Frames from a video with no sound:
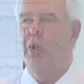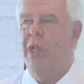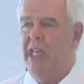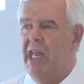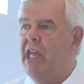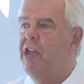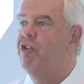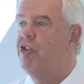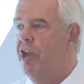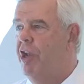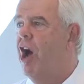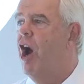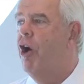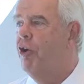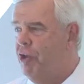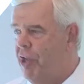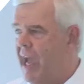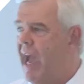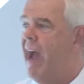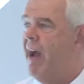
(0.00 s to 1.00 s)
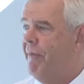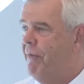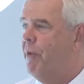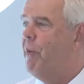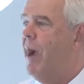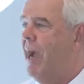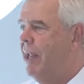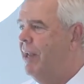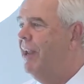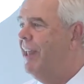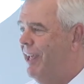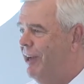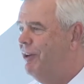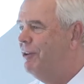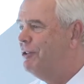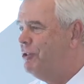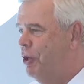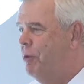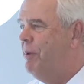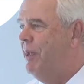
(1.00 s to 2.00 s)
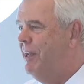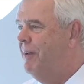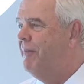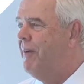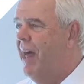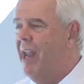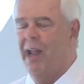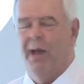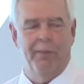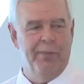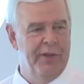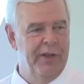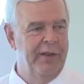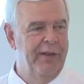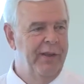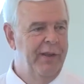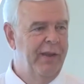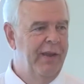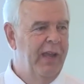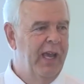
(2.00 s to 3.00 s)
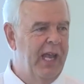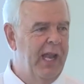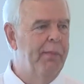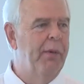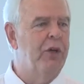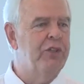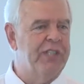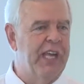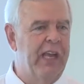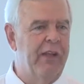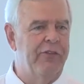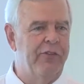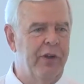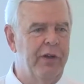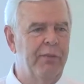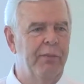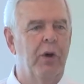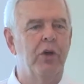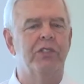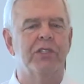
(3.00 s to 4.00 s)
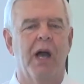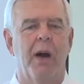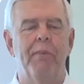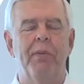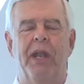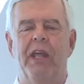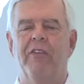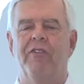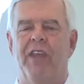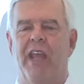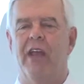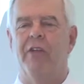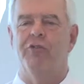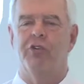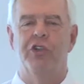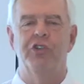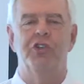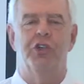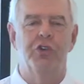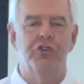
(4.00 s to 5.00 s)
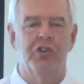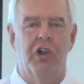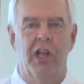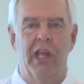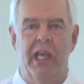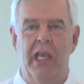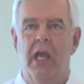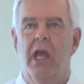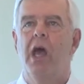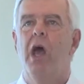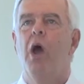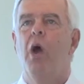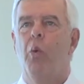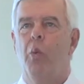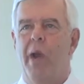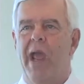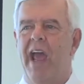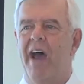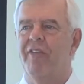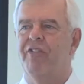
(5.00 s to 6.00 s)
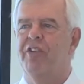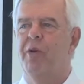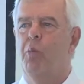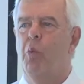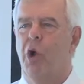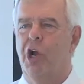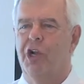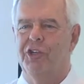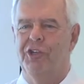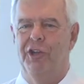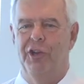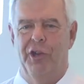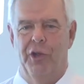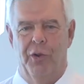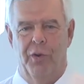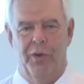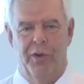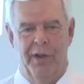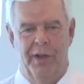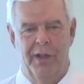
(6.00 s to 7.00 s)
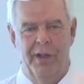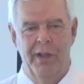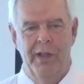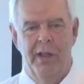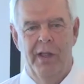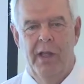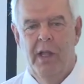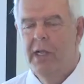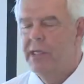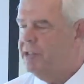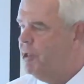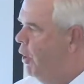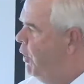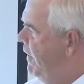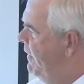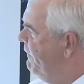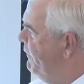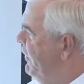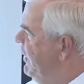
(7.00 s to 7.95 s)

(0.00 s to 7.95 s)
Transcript: we need to know do you have the right leaders to be developed? And in most, answer, most companies, the answer is usually we have some work to do. So if